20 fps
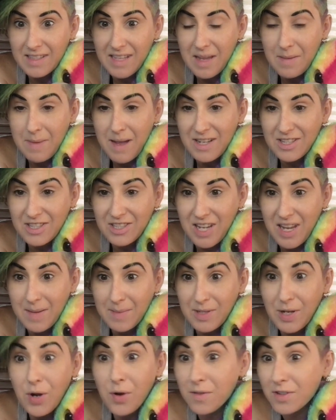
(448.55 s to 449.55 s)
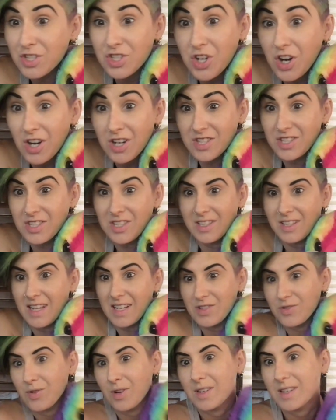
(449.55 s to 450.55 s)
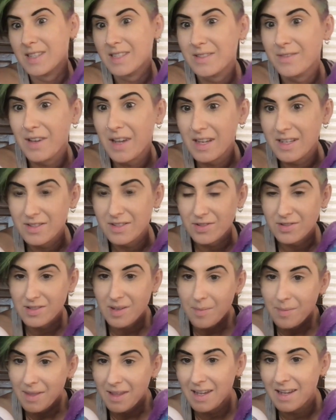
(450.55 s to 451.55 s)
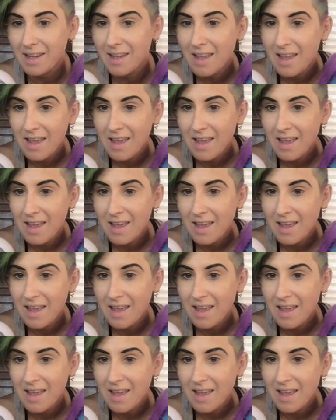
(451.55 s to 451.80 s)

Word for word: I imagine I am an overcharged electronic device or something,